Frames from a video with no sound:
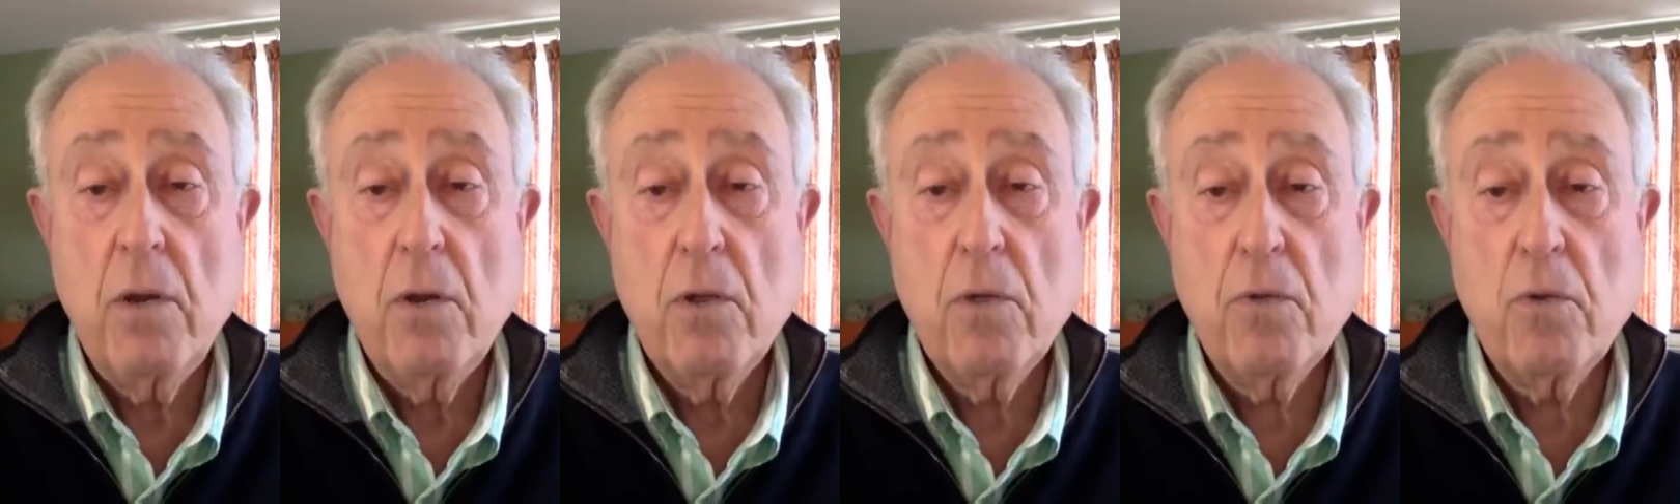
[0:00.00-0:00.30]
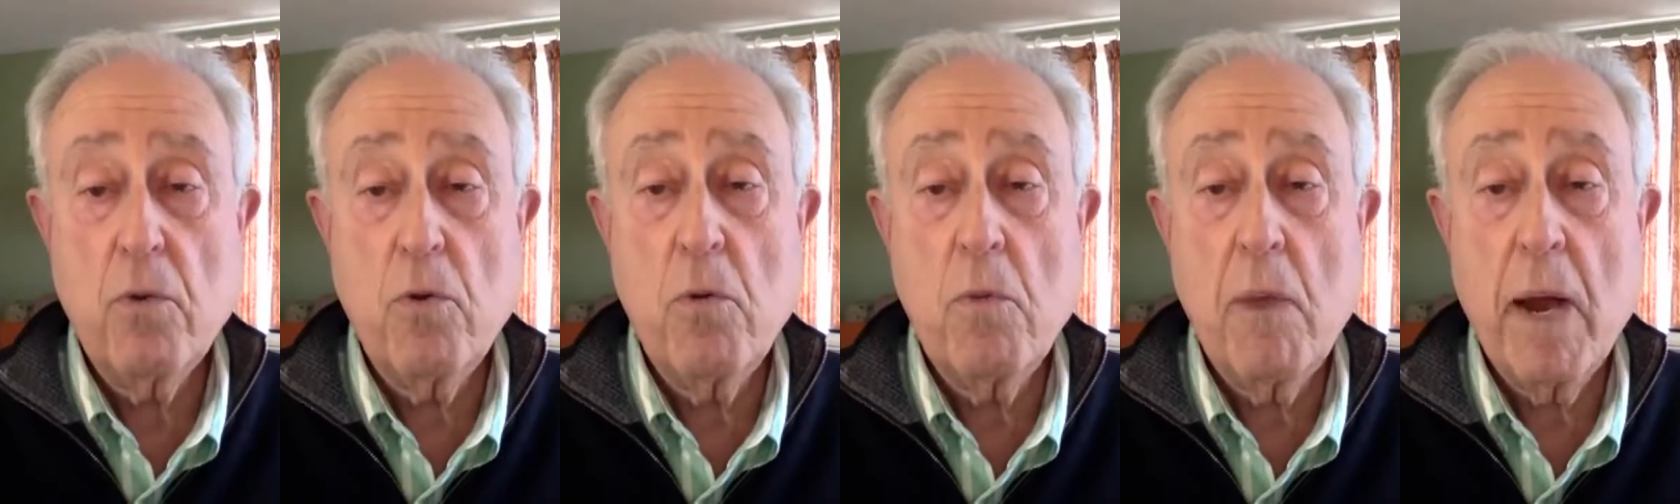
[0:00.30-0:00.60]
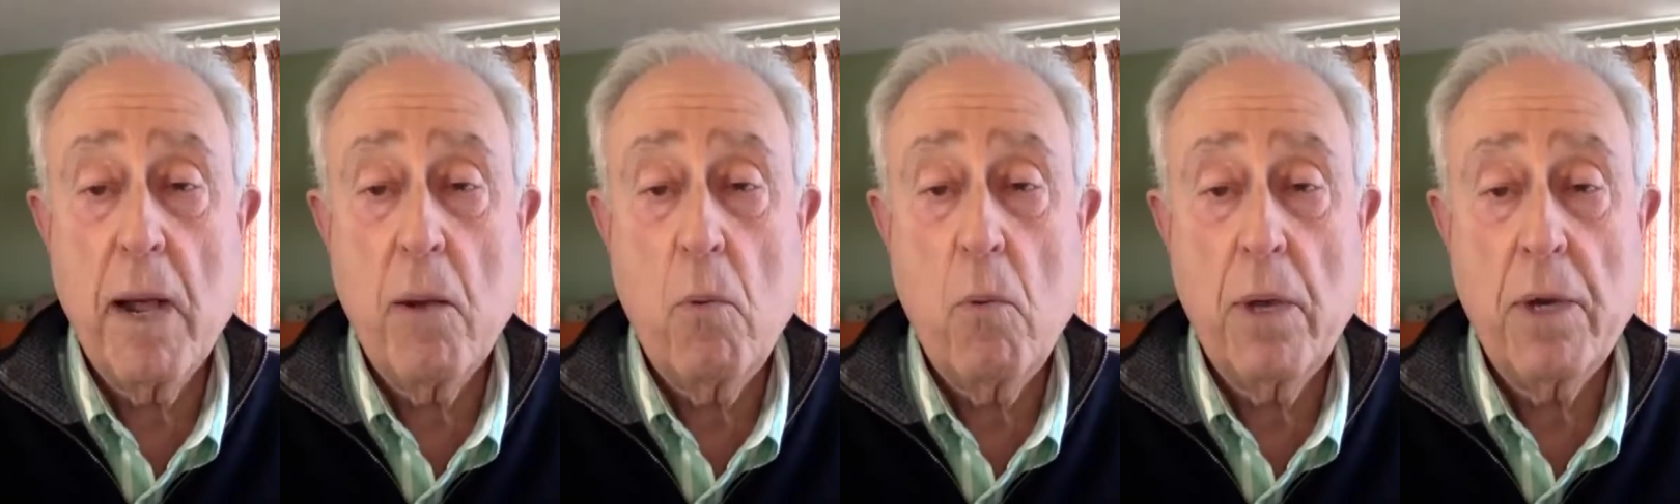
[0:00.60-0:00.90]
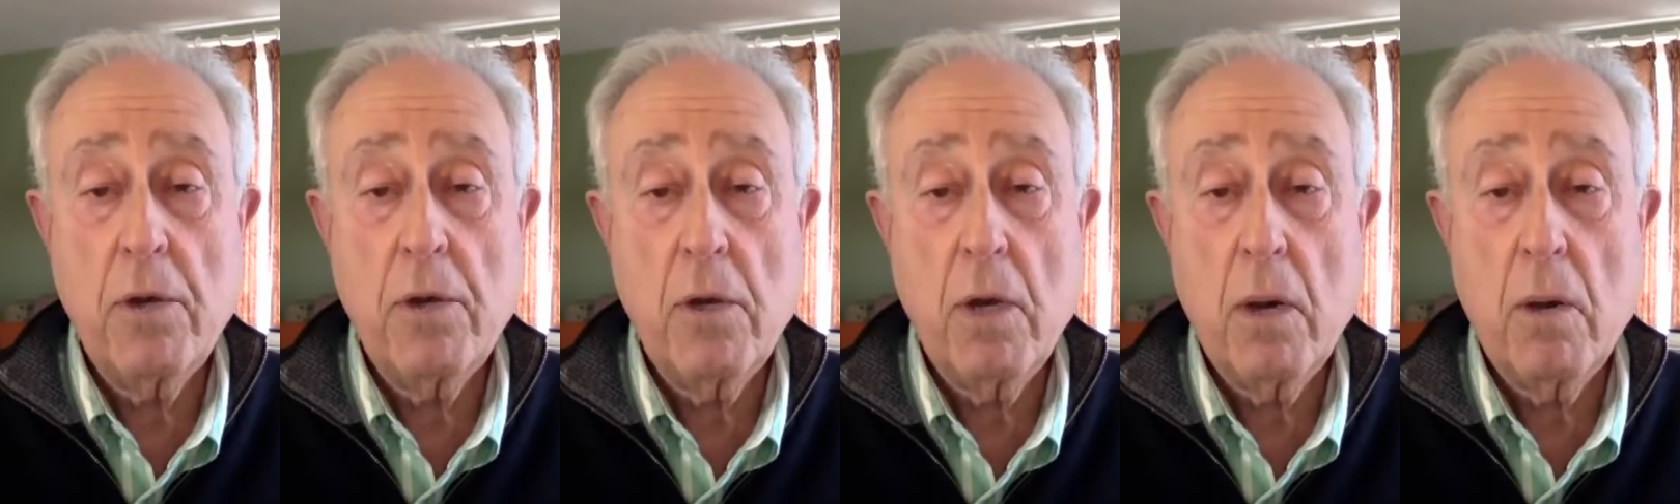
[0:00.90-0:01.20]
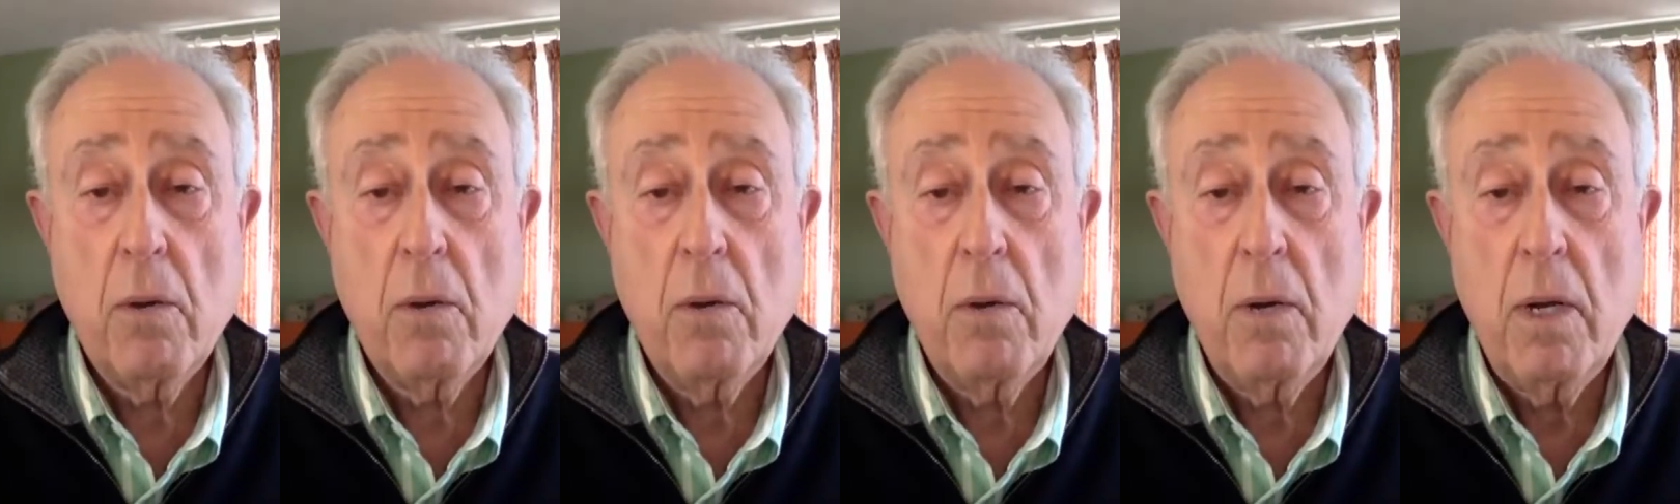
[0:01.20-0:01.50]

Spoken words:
through my window,